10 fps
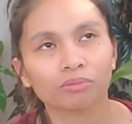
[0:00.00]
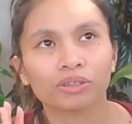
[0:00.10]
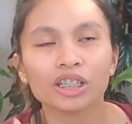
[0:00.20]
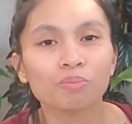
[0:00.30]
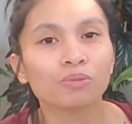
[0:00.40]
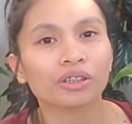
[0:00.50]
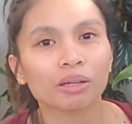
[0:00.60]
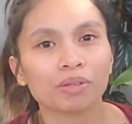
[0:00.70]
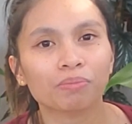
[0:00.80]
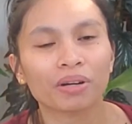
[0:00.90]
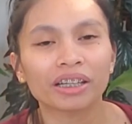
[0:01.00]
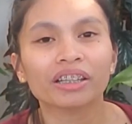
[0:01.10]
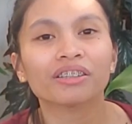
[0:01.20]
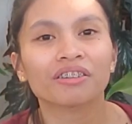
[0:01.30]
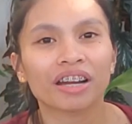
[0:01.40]
just put them in bright
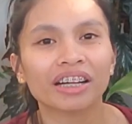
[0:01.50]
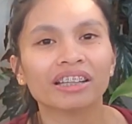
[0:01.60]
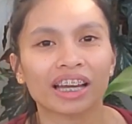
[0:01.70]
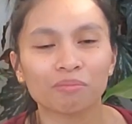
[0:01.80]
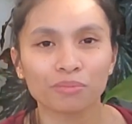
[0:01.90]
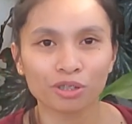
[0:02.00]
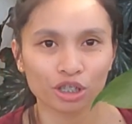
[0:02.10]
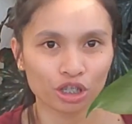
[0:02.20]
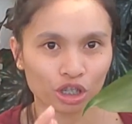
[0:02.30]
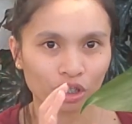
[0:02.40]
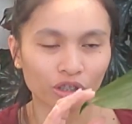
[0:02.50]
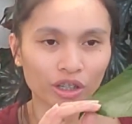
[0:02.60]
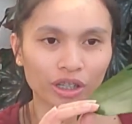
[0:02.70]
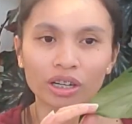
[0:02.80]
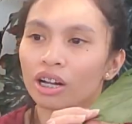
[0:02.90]
and direct light position,
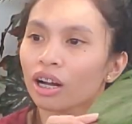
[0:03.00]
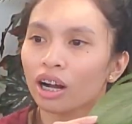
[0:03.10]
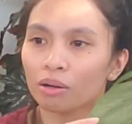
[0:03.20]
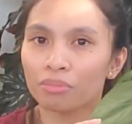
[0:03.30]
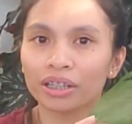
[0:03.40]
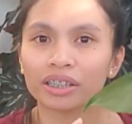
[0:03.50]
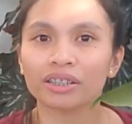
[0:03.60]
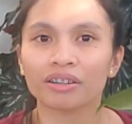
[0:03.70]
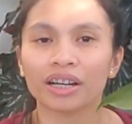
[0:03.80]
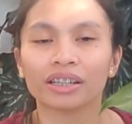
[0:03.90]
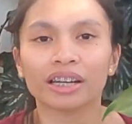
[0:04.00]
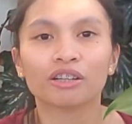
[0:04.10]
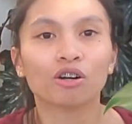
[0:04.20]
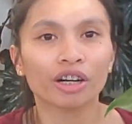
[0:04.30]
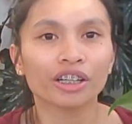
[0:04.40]
or bright and direct
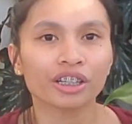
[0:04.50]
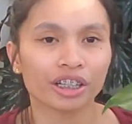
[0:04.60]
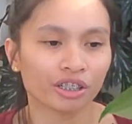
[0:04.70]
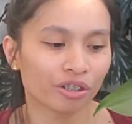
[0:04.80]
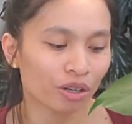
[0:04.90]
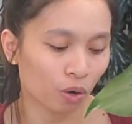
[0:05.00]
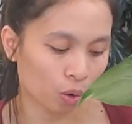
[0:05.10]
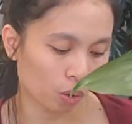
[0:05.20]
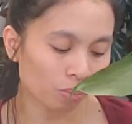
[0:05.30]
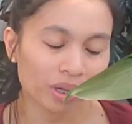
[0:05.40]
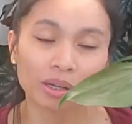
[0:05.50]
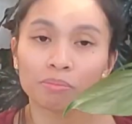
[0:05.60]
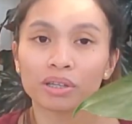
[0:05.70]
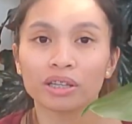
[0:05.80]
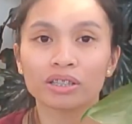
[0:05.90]
light corner in your home,
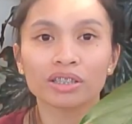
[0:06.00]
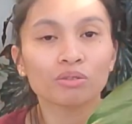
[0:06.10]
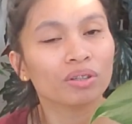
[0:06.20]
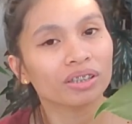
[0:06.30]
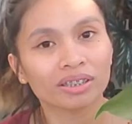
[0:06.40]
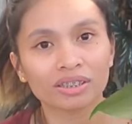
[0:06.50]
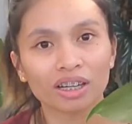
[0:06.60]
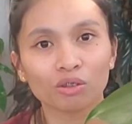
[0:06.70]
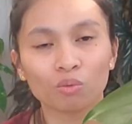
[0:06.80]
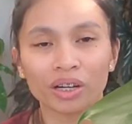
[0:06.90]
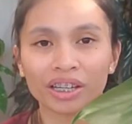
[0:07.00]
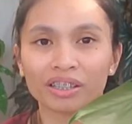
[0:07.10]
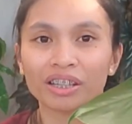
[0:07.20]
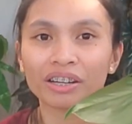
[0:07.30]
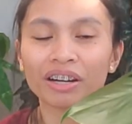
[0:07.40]
because this one does not want a
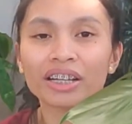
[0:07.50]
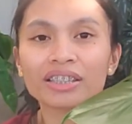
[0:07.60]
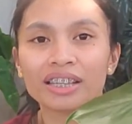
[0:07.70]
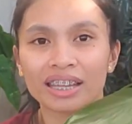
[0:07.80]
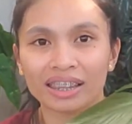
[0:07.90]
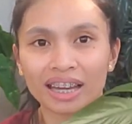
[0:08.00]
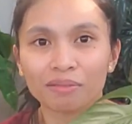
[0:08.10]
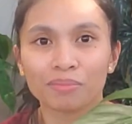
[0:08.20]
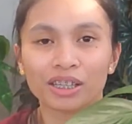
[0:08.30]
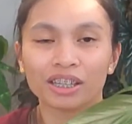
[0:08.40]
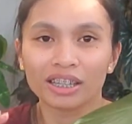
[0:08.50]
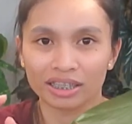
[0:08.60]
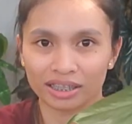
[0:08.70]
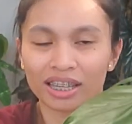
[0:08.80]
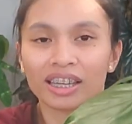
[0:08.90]
direct sunlight
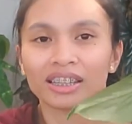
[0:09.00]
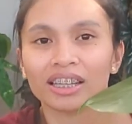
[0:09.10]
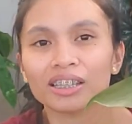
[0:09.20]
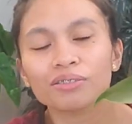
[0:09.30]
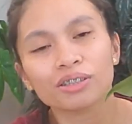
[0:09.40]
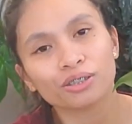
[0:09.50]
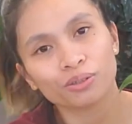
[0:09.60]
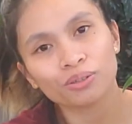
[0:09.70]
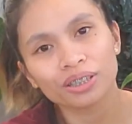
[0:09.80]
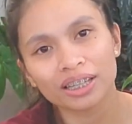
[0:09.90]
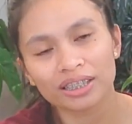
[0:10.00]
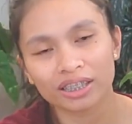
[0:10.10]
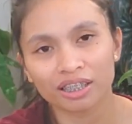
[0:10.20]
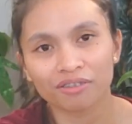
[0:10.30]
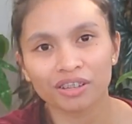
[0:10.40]
because the leaves are so
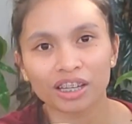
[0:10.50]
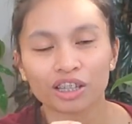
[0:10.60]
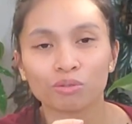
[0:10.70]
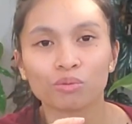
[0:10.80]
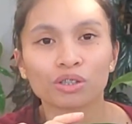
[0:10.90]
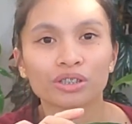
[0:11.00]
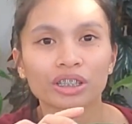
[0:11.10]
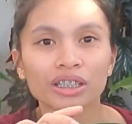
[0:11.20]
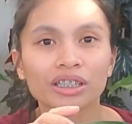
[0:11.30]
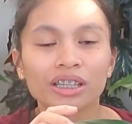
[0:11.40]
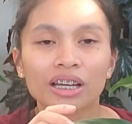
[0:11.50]
sensitive and it will just